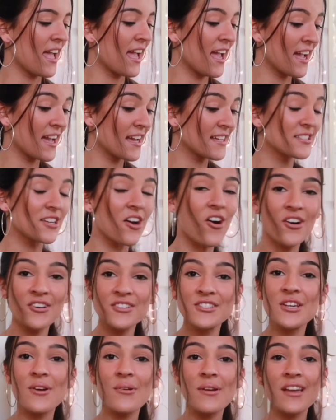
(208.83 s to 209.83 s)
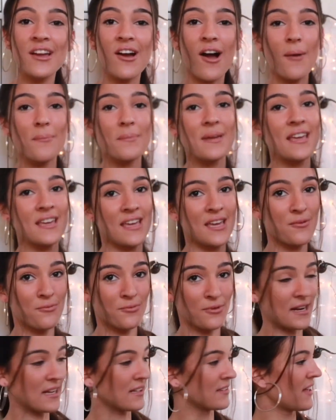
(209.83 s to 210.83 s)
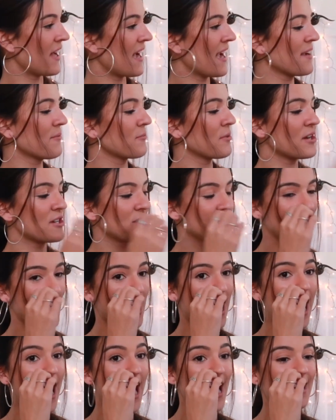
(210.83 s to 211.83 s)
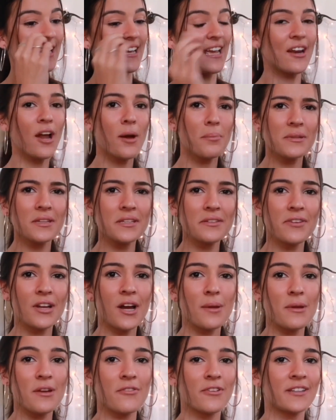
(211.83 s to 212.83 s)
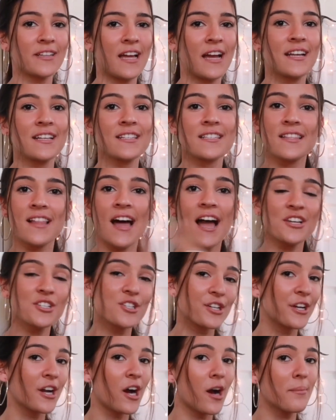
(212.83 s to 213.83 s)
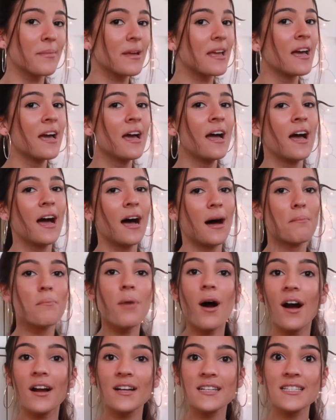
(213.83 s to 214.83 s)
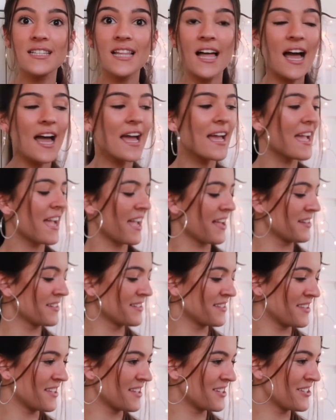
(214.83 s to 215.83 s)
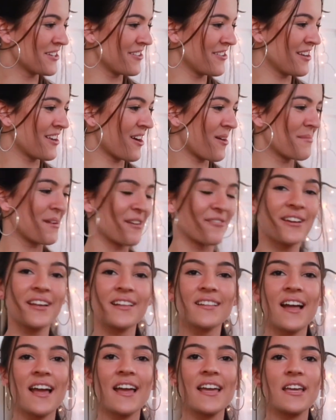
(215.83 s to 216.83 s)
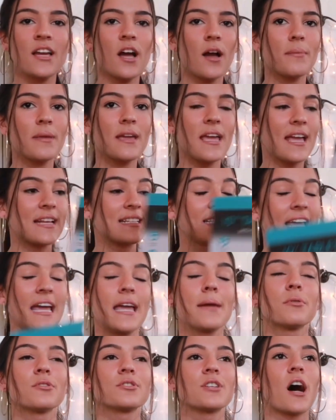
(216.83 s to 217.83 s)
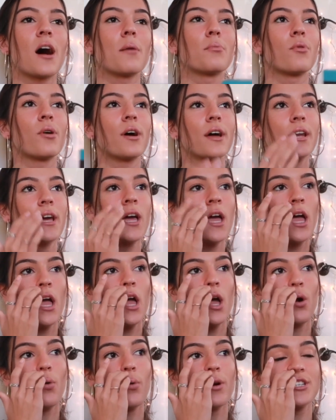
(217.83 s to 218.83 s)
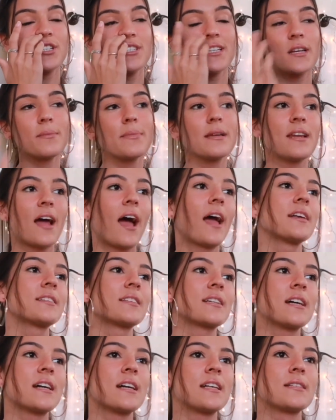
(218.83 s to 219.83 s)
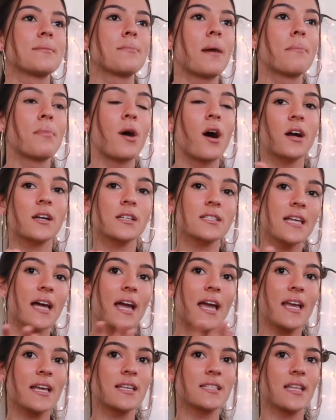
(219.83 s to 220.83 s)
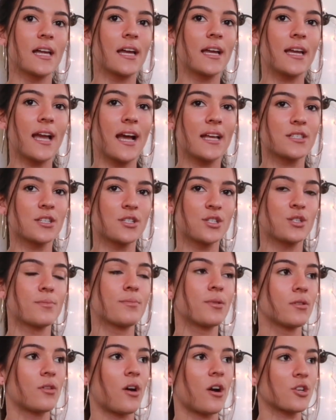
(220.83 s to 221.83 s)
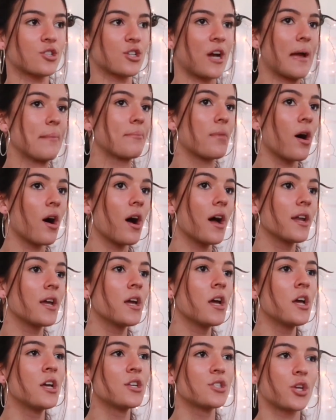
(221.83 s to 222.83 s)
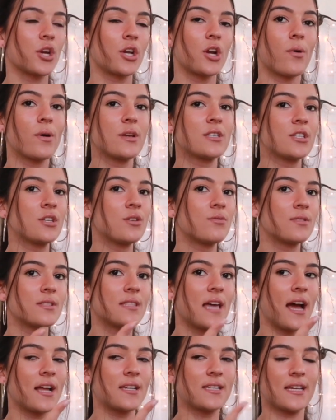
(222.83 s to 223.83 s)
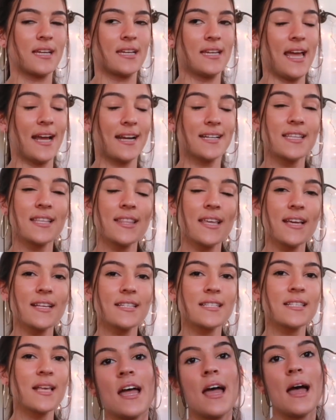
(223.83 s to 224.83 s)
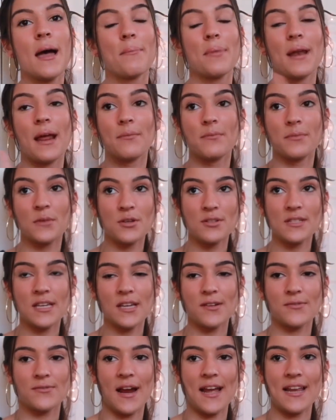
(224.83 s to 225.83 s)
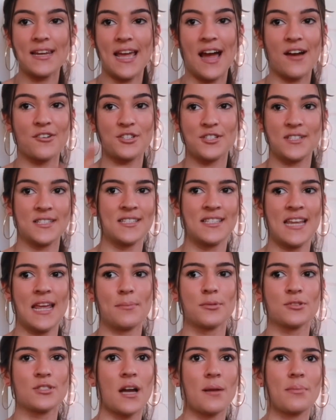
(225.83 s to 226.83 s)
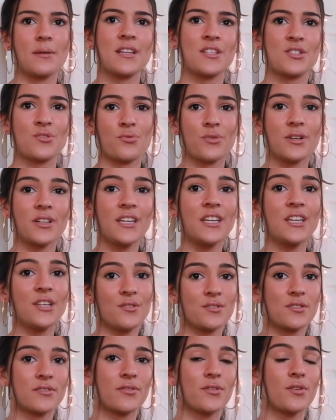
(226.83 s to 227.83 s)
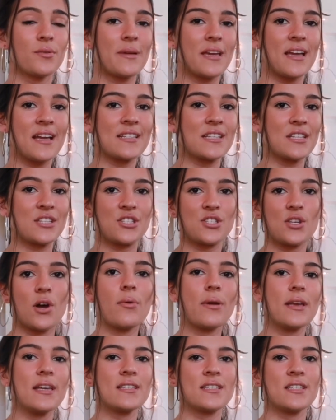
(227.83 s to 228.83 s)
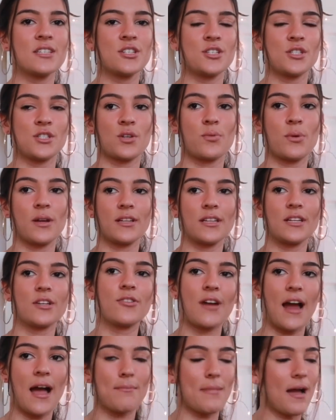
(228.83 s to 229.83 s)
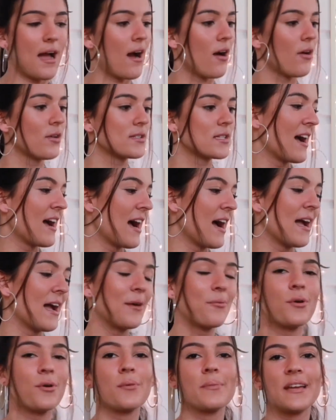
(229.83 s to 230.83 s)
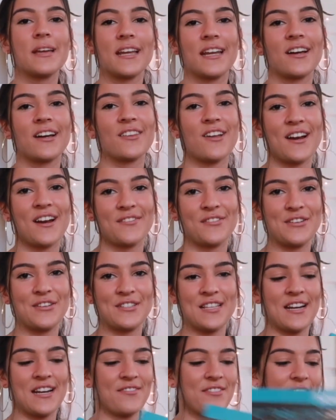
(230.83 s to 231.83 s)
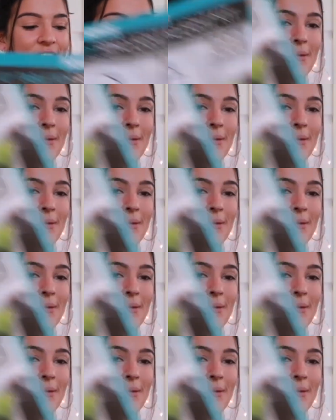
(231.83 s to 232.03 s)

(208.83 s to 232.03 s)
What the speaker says: And also he got me a ring light, which I cannot believe he got me a ring light, because last year he got me a box light, and this year he got me a ring light. He got me a tabletop one, which is gonna be nice because my box light is like has a super long tripod, so I can always use that to connect to this. But I'm using it right now just as tabletop, and it's really useful because it's so easy to just quickly grab out. I will be getting a lot of use out of this.